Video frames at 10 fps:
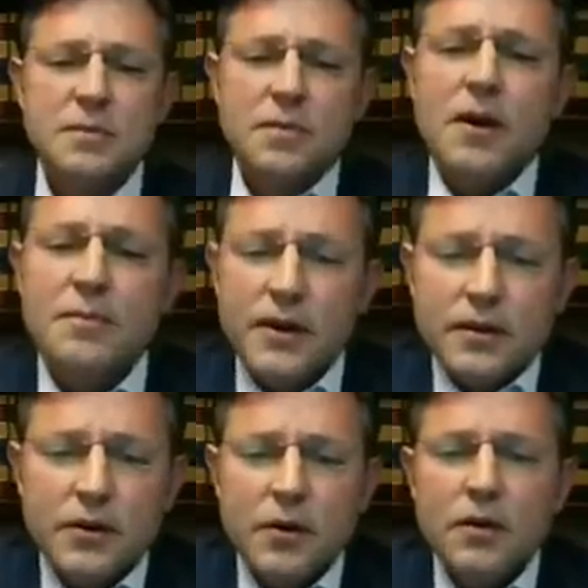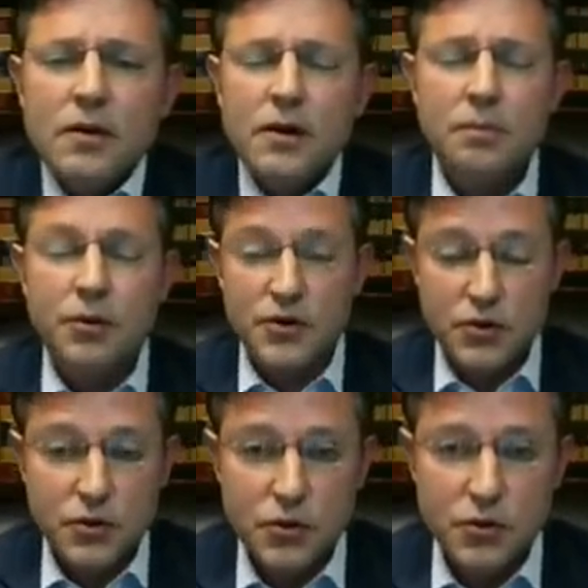the department no longer
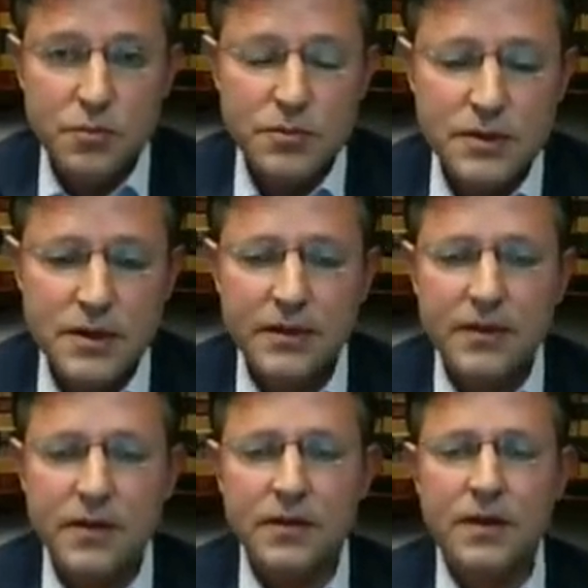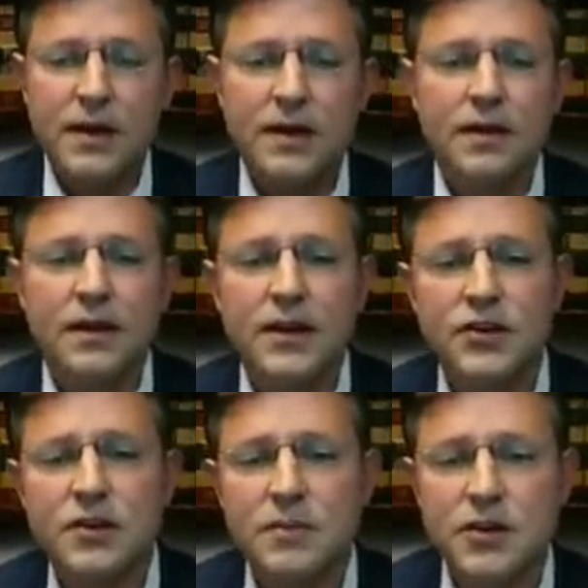presumes that the state
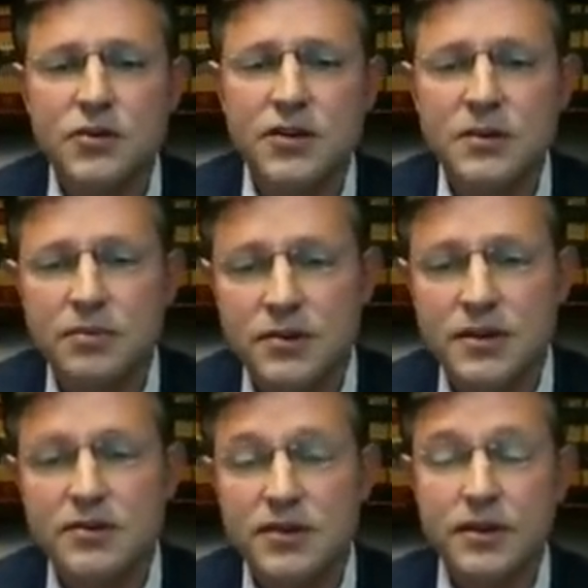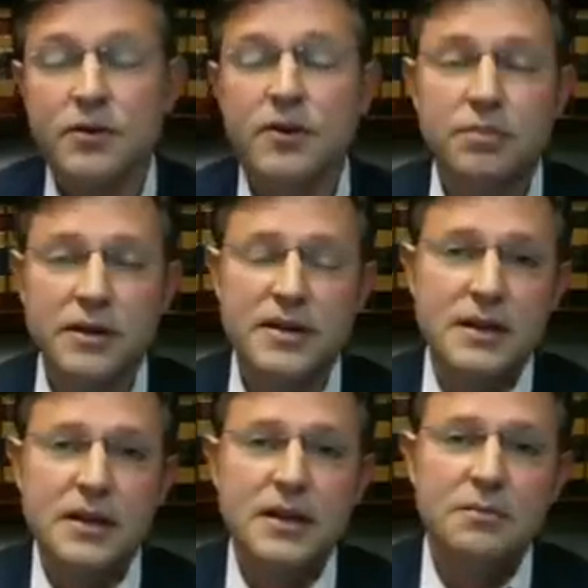election administration procedures that were in
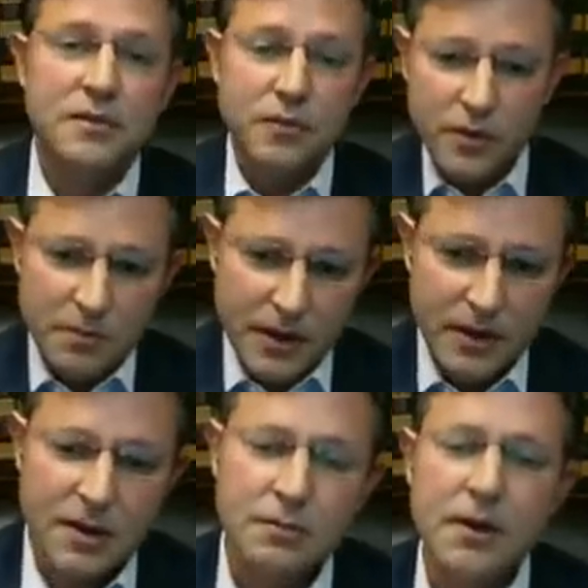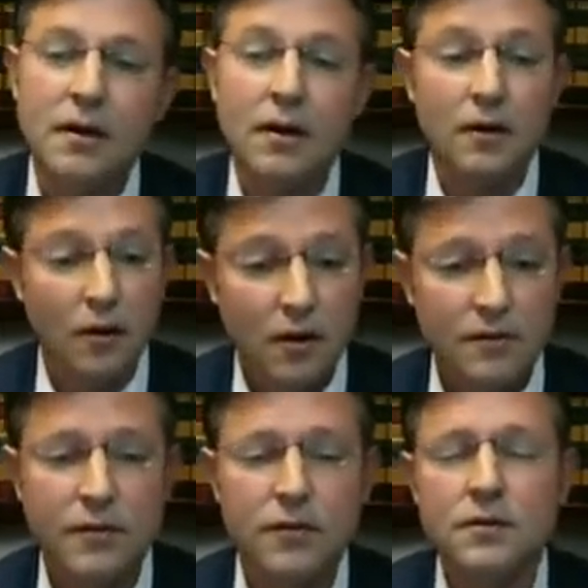place before the pandemic are
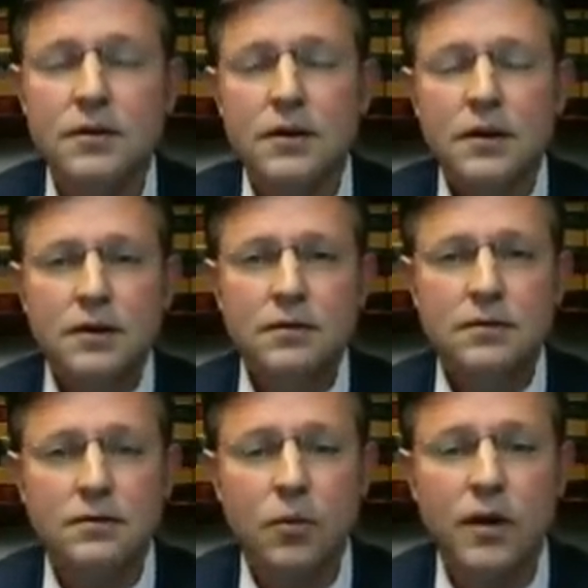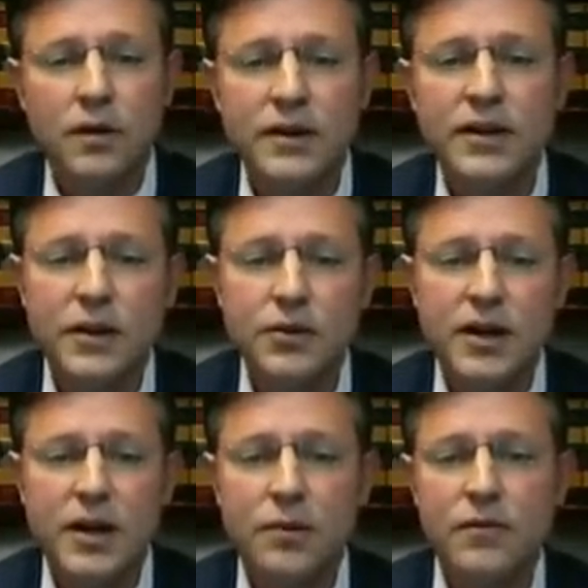lawful, will the
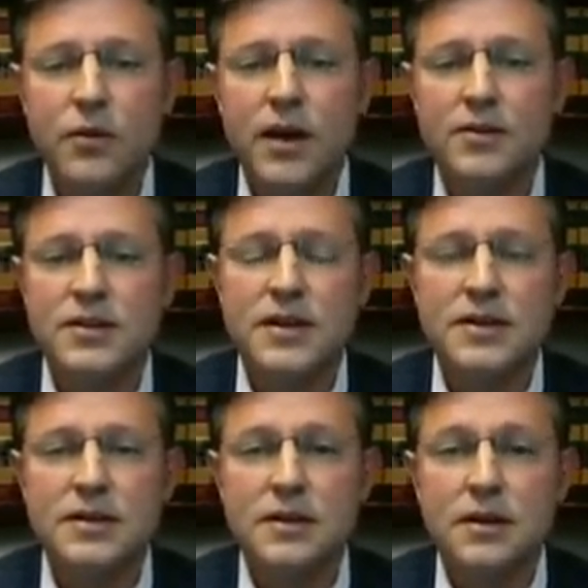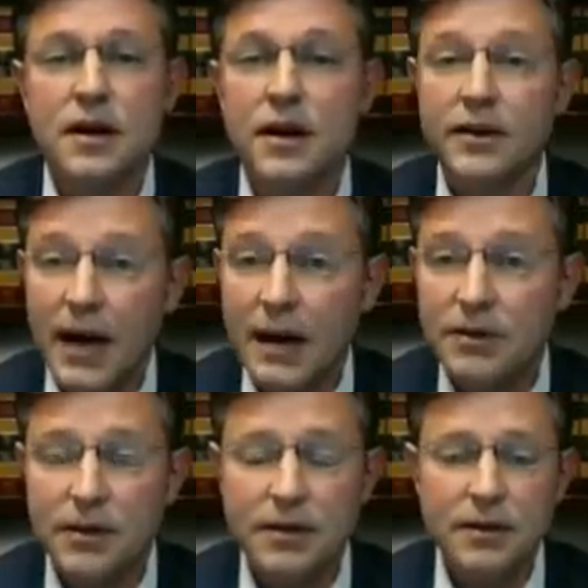DOJ review how states
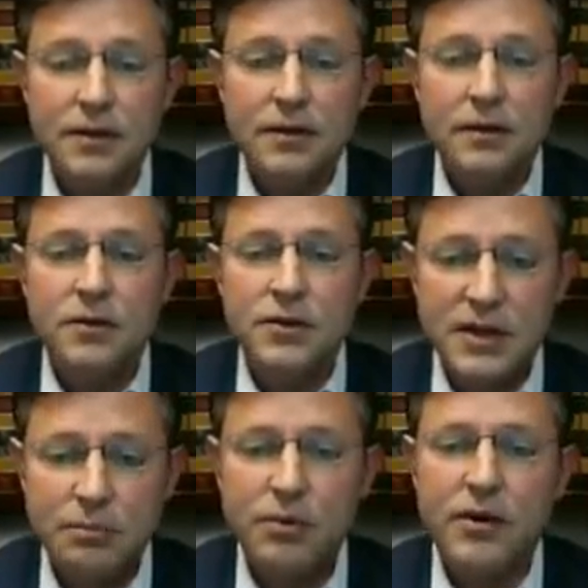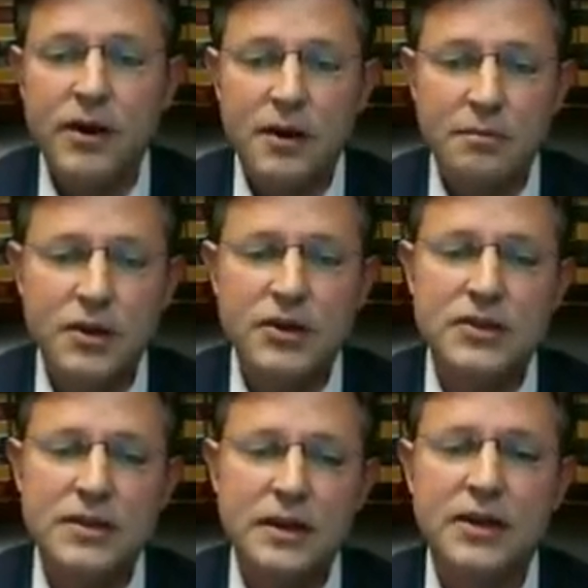adopted those temporary
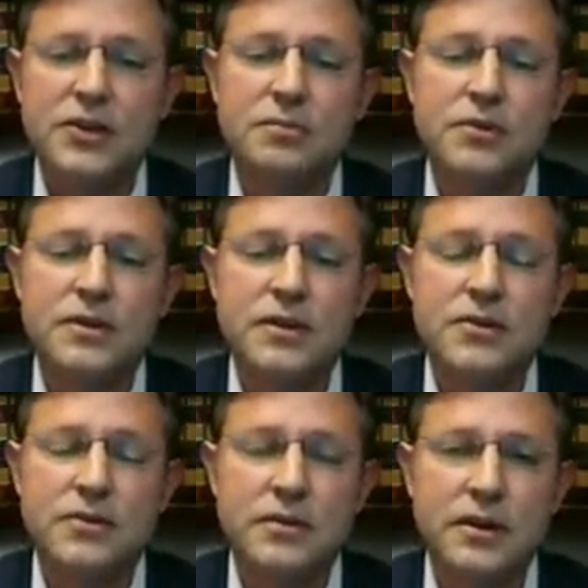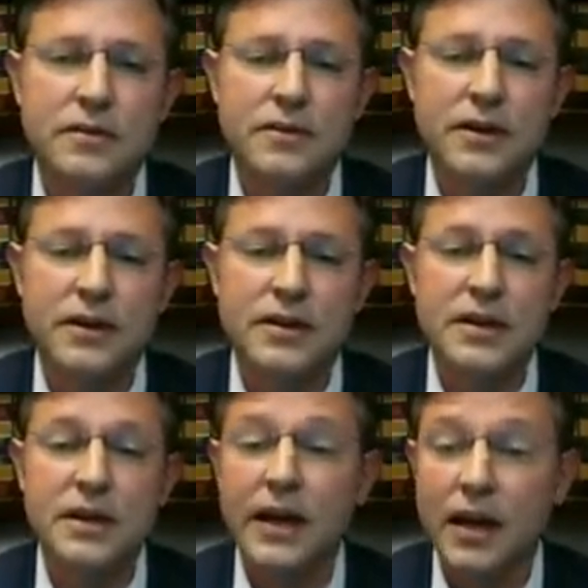emergency election procedures during
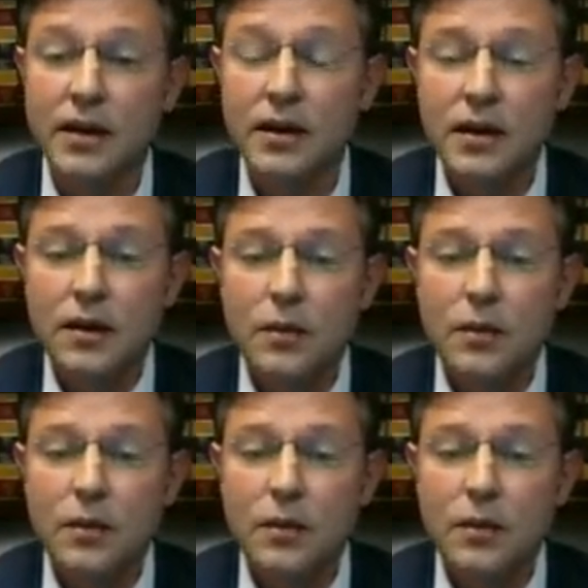COVID-19 and